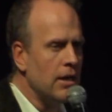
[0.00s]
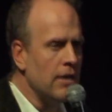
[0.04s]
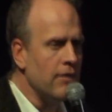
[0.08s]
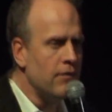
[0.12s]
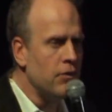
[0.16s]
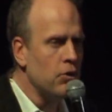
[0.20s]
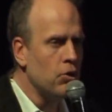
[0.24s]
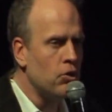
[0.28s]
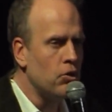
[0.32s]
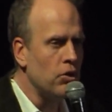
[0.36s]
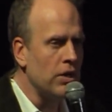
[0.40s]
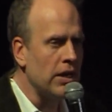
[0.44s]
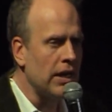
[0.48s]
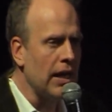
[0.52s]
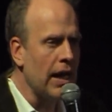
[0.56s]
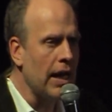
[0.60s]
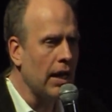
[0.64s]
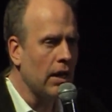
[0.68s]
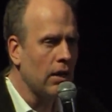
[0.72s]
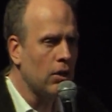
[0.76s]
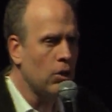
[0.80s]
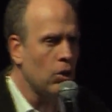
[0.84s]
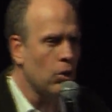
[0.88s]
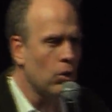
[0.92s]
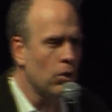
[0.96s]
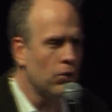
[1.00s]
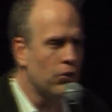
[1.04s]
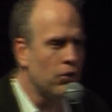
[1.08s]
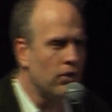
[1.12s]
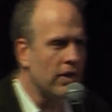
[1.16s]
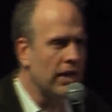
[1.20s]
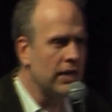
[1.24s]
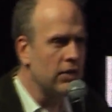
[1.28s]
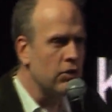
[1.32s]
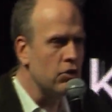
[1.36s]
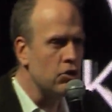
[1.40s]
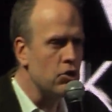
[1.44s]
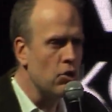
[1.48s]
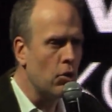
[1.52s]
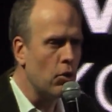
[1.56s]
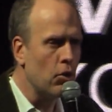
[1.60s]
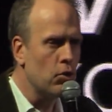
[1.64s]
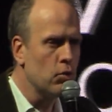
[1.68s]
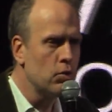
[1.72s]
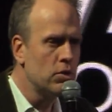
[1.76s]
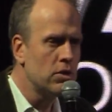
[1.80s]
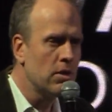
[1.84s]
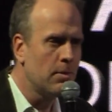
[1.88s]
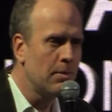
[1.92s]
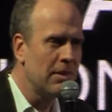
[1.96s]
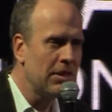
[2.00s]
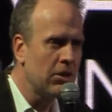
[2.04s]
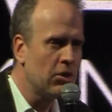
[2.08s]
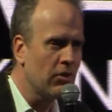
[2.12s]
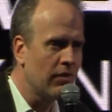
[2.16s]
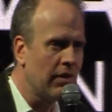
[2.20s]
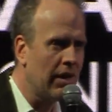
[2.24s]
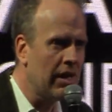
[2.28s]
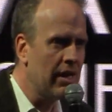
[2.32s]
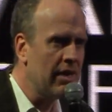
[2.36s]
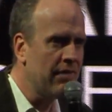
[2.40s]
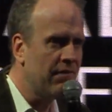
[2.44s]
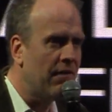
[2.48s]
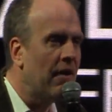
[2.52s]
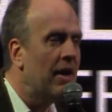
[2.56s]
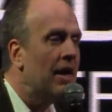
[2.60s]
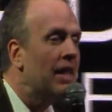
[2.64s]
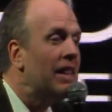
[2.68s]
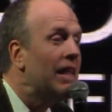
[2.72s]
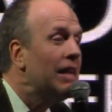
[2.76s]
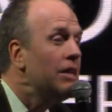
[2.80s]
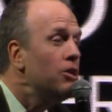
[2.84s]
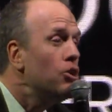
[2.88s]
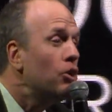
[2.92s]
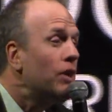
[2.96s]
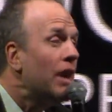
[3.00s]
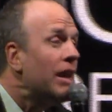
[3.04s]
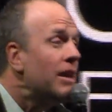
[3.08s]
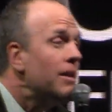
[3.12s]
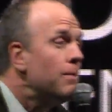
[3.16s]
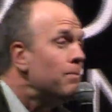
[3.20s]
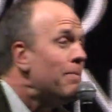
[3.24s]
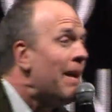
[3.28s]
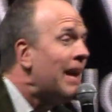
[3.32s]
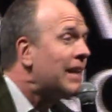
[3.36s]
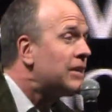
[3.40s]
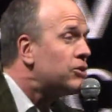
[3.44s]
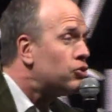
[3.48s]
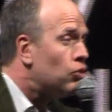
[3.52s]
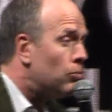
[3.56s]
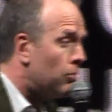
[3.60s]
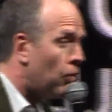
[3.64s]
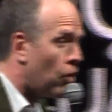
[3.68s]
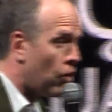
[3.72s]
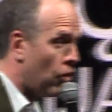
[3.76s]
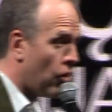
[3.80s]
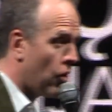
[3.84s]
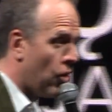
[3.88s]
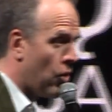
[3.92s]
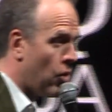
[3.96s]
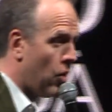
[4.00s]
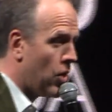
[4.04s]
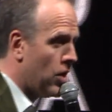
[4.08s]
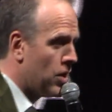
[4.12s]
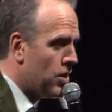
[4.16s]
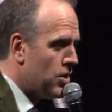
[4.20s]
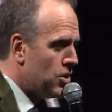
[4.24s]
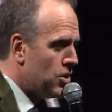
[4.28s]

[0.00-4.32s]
If you drink alcohol tonight, you lose a bit of life. Then you get it back tomorrow.